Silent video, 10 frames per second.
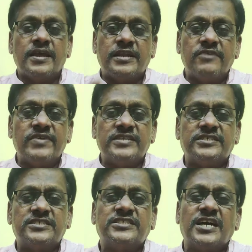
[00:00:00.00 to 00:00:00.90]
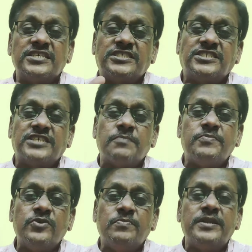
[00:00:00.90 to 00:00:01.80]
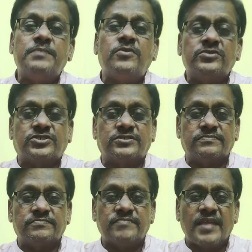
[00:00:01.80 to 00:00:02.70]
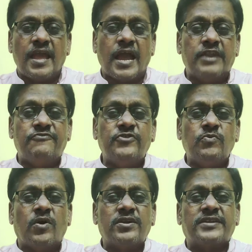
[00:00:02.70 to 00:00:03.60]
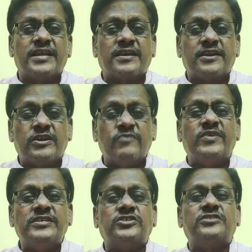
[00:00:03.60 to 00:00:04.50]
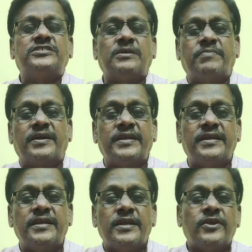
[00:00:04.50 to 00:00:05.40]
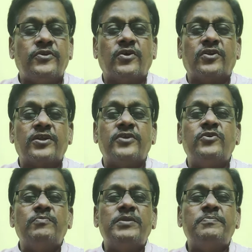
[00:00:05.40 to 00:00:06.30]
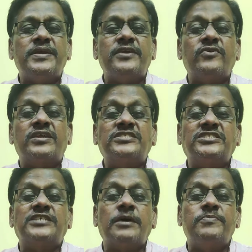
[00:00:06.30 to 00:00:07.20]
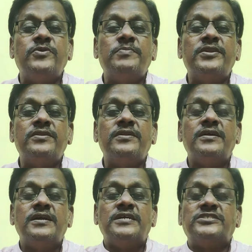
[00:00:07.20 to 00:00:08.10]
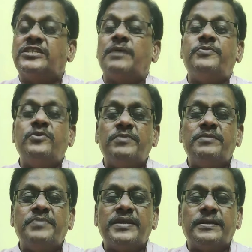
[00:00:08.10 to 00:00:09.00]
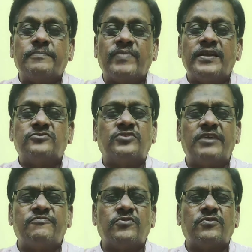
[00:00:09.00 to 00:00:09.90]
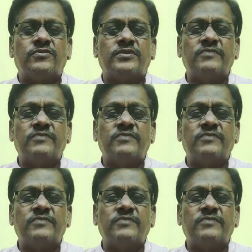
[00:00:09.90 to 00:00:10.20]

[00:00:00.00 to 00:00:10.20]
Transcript: Revenge is a subhuman emotion. And if you want to take revenge on somebody, you're not a human being, you're a subhuman being. So therefore,